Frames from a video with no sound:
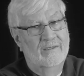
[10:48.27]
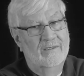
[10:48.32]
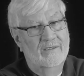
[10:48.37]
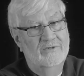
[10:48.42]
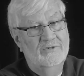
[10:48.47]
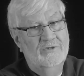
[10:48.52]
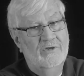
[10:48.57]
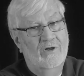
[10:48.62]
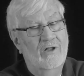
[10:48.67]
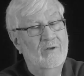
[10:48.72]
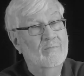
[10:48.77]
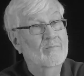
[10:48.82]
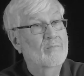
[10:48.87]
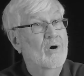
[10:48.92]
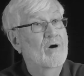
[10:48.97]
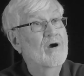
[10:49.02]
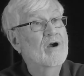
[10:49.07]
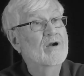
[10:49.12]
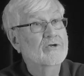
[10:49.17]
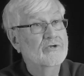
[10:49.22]
salt
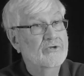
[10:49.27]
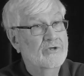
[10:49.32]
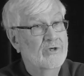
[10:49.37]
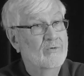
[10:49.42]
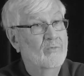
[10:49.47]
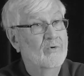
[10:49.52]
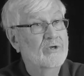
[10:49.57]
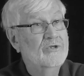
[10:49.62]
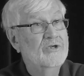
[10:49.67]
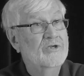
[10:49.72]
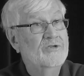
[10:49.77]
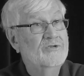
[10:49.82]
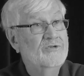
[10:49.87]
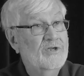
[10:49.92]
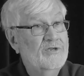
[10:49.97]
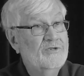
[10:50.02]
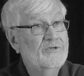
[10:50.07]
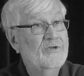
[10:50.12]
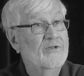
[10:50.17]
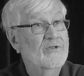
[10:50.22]
marsh, which
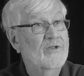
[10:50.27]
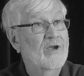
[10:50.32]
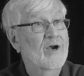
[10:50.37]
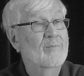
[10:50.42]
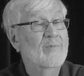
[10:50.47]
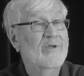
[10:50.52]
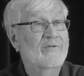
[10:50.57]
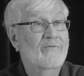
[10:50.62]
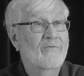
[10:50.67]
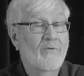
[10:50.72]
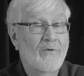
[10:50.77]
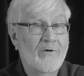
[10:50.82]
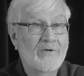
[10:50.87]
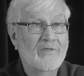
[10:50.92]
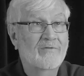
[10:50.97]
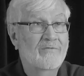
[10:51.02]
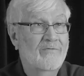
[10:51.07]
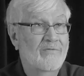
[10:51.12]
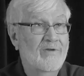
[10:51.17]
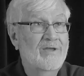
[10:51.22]
existed there before
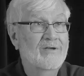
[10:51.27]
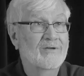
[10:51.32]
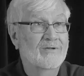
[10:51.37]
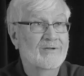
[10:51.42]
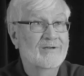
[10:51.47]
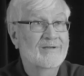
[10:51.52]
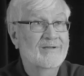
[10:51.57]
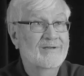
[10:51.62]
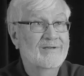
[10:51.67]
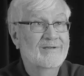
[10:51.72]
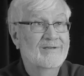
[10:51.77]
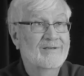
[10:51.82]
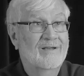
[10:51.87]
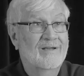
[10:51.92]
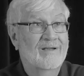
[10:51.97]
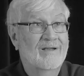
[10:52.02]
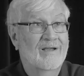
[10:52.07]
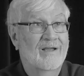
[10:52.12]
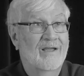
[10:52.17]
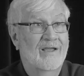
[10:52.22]
the field.
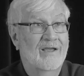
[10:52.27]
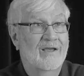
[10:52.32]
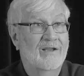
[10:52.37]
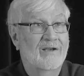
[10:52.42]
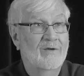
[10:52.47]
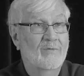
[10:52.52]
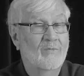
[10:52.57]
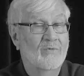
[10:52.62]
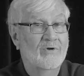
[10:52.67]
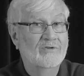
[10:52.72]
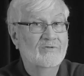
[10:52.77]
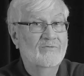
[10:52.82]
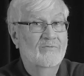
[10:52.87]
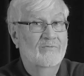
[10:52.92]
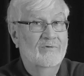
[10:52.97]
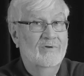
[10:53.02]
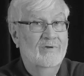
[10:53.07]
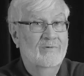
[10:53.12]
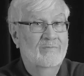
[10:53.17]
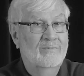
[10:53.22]
And it was
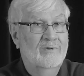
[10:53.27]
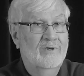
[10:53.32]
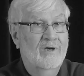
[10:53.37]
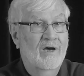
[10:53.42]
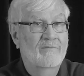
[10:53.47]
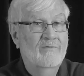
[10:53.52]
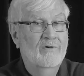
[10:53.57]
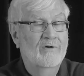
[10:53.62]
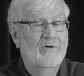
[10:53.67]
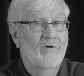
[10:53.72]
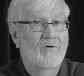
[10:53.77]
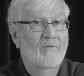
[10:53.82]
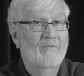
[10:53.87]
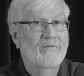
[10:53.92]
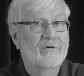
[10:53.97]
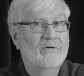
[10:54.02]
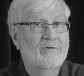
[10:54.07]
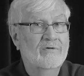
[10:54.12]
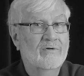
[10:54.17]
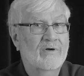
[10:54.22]
covered
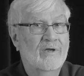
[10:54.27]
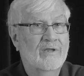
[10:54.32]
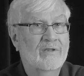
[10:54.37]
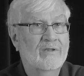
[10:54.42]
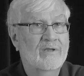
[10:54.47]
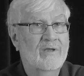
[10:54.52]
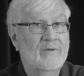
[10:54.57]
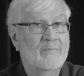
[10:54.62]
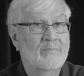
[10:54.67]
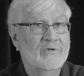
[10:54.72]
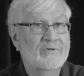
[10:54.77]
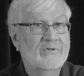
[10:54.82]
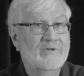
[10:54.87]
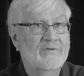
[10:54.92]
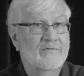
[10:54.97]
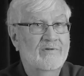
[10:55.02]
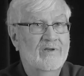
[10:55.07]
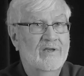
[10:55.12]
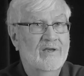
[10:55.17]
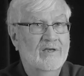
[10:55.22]
over during the
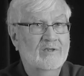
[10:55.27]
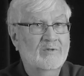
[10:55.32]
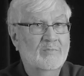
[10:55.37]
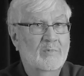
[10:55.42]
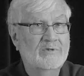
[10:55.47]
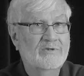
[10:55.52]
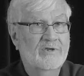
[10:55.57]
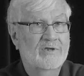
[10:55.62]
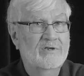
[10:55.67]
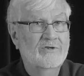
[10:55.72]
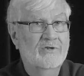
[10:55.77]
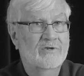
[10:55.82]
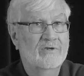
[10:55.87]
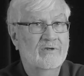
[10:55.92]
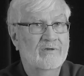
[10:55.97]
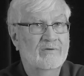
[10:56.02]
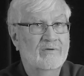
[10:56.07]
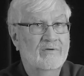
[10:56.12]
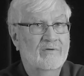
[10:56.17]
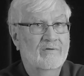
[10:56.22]
Pacific
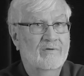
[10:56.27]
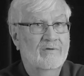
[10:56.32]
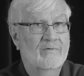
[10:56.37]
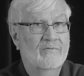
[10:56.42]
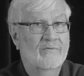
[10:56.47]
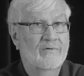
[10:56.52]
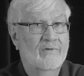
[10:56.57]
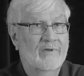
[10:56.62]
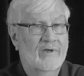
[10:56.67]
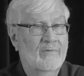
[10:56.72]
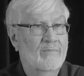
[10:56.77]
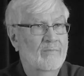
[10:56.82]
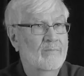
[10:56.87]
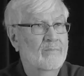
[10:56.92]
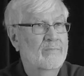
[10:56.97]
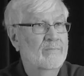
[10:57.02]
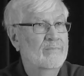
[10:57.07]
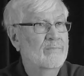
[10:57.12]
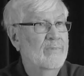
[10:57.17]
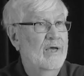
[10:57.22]
Exposition for the
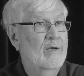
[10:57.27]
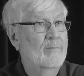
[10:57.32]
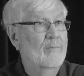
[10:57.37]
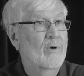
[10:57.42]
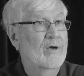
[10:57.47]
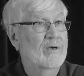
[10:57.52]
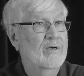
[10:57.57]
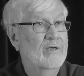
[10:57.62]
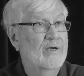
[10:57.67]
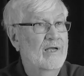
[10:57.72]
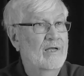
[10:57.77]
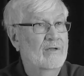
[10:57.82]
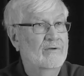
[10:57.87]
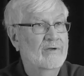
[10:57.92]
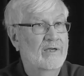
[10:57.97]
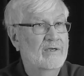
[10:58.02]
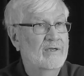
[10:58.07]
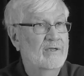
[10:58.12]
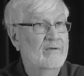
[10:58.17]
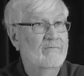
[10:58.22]
Panama Canal in
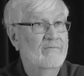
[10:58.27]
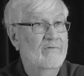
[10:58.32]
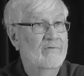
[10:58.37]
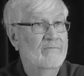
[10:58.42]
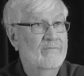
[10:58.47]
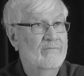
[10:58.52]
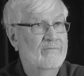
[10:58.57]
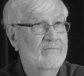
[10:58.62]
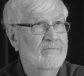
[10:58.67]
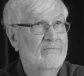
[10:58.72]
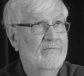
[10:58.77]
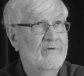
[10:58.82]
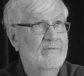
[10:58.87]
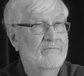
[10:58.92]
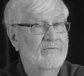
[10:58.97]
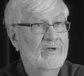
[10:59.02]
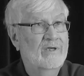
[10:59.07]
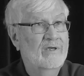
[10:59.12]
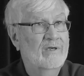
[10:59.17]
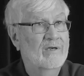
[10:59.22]

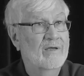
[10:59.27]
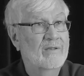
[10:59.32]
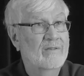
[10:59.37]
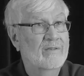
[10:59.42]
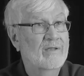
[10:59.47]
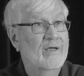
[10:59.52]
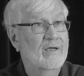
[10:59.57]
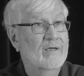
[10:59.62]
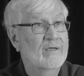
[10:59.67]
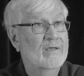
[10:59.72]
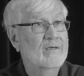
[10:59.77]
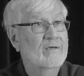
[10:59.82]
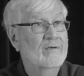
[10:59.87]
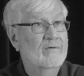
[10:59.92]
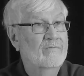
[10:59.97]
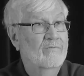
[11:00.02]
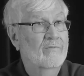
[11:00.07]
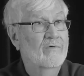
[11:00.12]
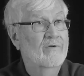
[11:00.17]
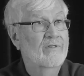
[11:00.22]
1915, I think,
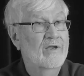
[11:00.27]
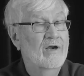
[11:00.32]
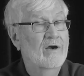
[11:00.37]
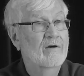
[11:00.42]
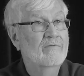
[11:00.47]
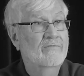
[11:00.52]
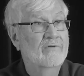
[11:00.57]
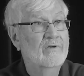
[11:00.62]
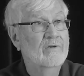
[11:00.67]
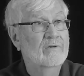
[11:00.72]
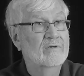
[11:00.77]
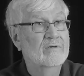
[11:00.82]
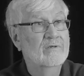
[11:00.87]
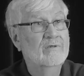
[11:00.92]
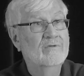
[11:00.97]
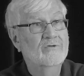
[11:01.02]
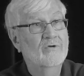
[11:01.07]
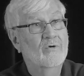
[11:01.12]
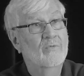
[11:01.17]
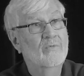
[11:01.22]
for the airfield.
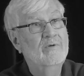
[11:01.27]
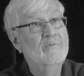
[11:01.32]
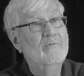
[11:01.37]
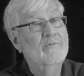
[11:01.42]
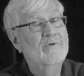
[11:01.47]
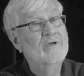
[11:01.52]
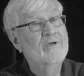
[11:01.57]
So we